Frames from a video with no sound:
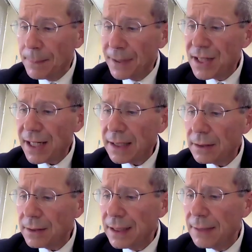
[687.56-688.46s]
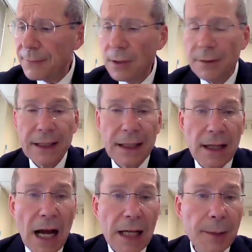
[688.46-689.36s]
particularly if you're in
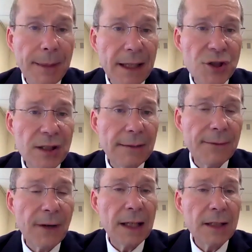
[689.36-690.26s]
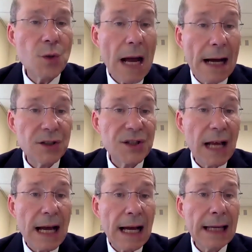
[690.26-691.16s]
an occupation that finds you
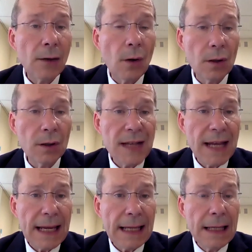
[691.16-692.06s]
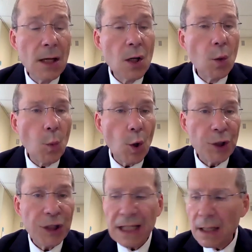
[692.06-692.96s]
outside all day,
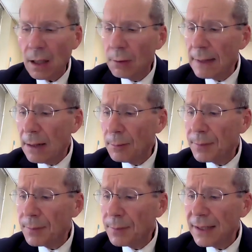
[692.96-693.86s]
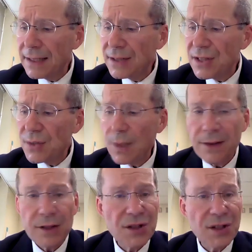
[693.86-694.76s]
working around places where
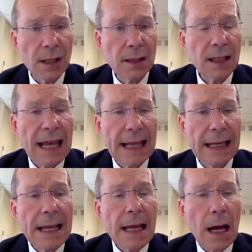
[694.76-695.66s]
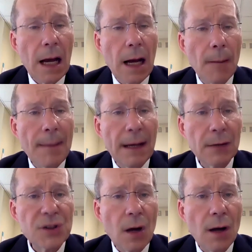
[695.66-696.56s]
the sun can uh,
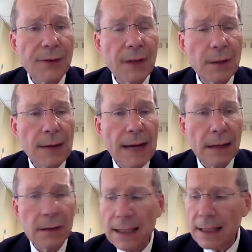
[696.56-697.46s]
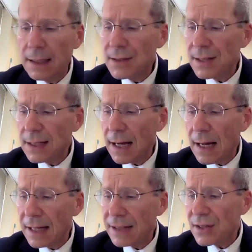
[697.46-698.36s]
bounce off the ground and into the
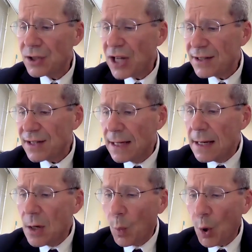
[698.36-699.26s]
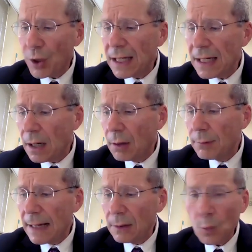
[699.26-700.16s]
eye, such as working
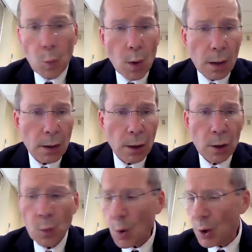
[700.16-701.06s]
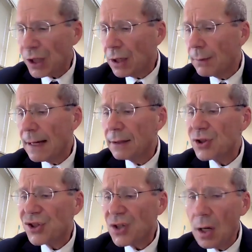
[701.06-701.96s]
around water, working around
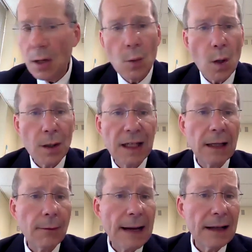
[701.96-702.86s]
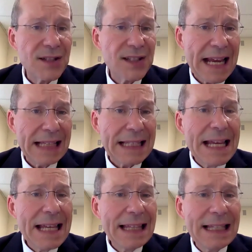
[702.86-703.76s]
snow, working around sand.
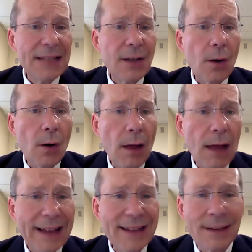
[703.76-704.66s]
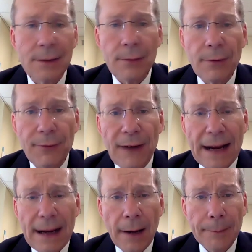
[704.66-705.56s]
These are all excellent refre-
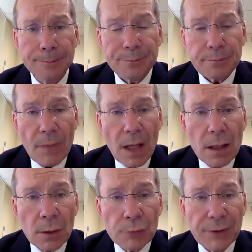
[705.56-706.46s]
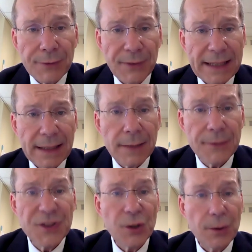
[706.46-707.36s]
um, reflective
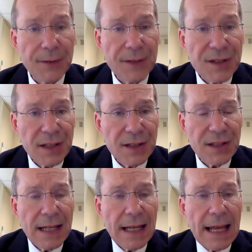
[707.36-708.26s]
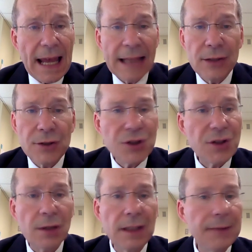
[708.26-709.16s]
surfaces. And you just
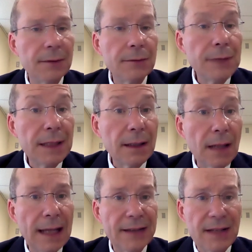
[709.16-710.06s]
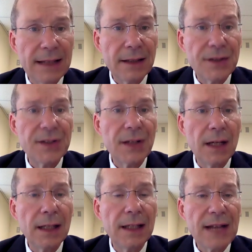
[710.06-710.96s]
don't even realize that the
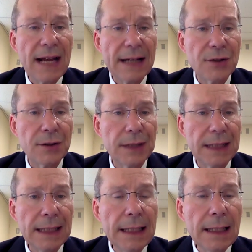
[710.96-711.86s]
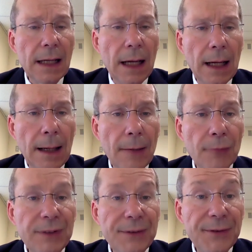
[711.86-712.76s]
sun is actually uh,
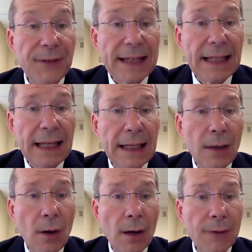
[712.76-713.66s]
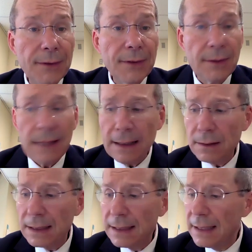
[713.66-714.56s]
reflecting off of the
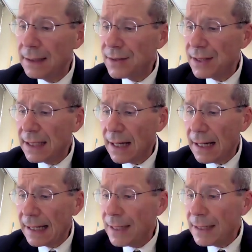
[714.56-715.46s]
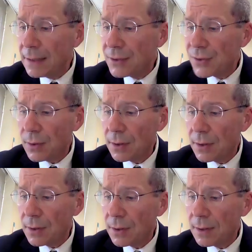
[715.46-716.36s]
ground into the eye. And if you're in a
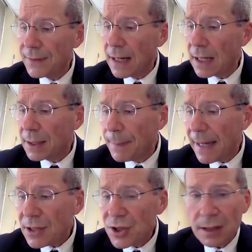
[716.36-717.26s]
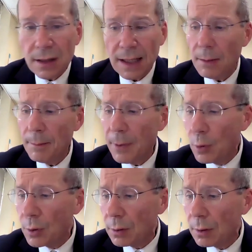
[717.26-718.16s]
sort of an occupation like a
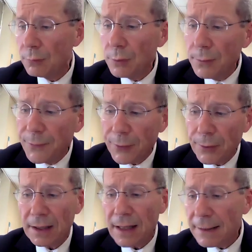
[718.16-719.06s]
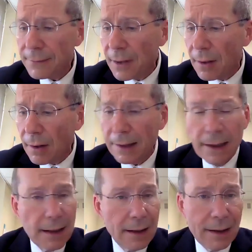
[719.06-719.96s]
boat or a roofer, a lifeguard,
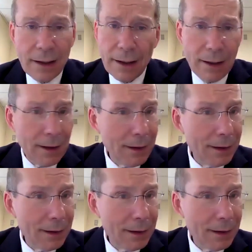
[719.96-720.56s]
uh,